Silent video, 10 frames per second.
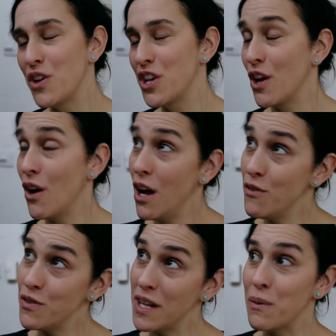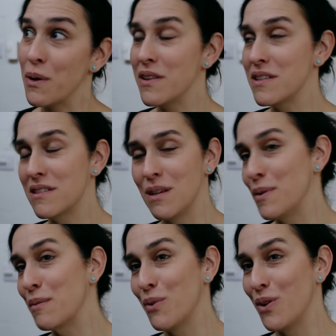you know, hopefully we're at this
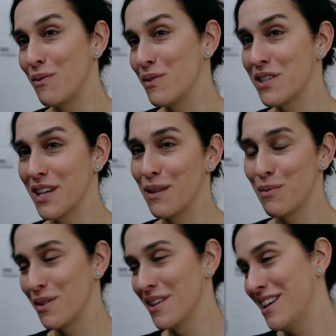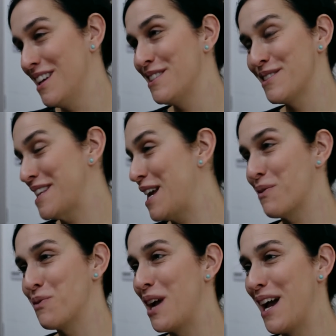tipping point, which I keep on
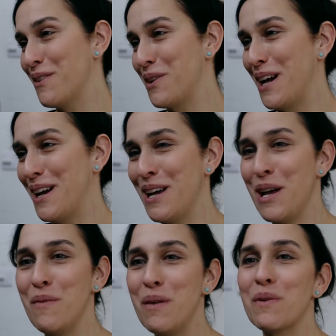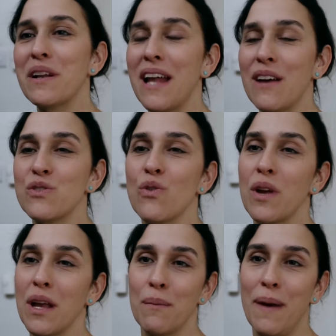saying we're at, where people are now
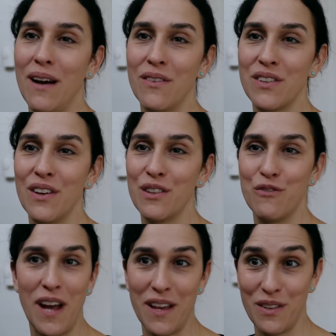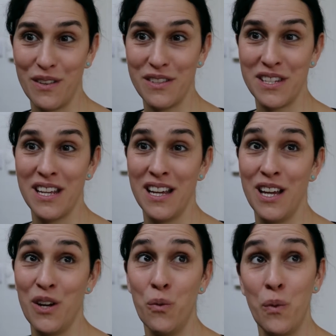talking about the fact that
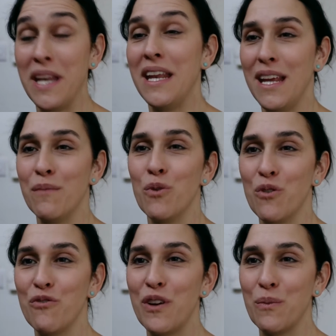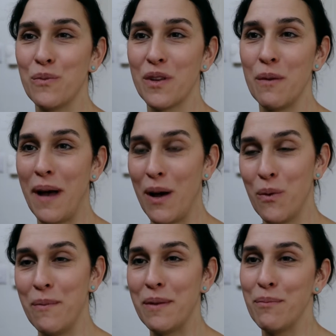we need more films about
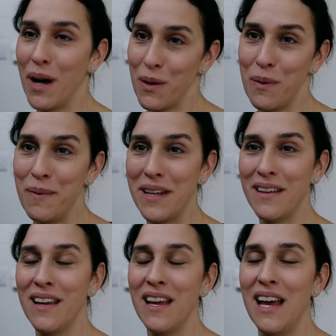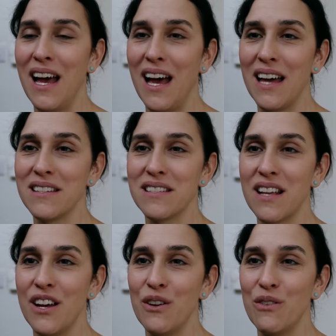women by women. And
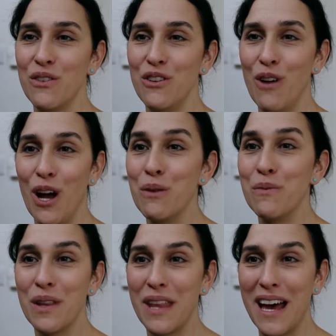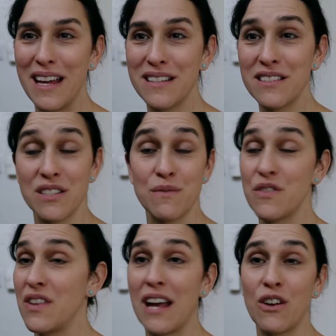so you hope
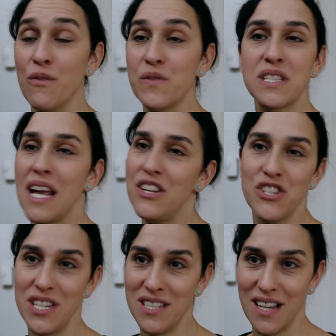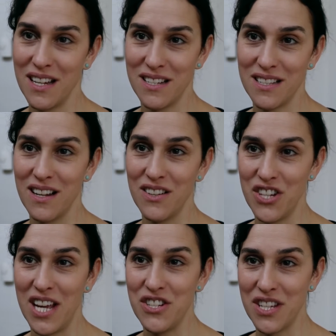that conversation is going to start
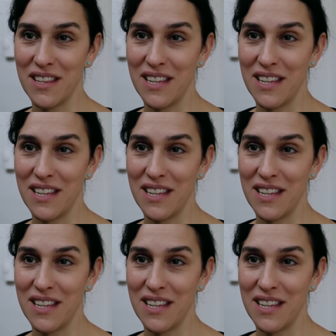changing